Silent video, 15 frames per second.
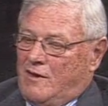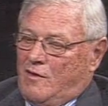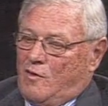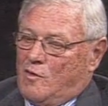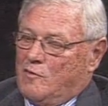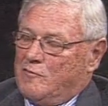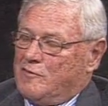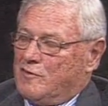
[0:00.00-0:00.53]

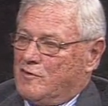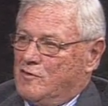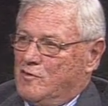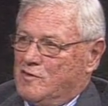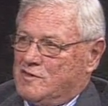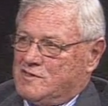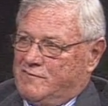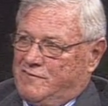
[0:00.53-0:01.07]
Over the
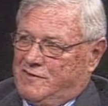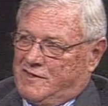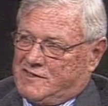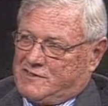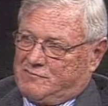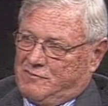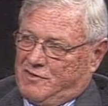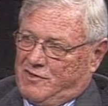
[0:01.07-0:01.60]
course of the next
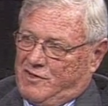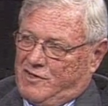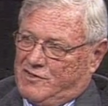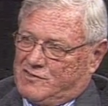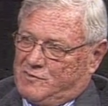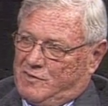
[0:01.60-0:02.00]
3 years,